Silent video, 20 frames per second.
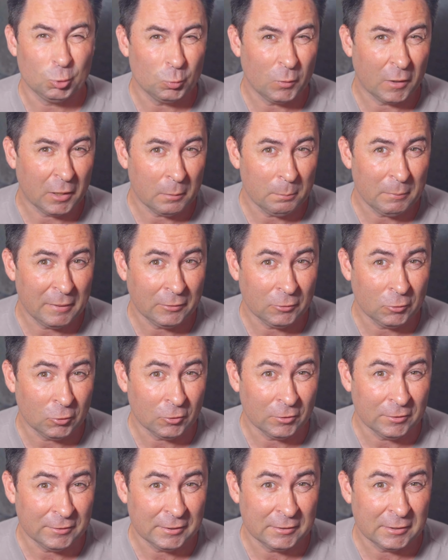recommend to
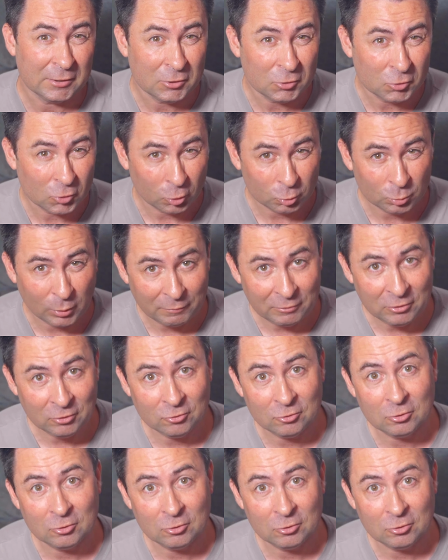consider not traveling to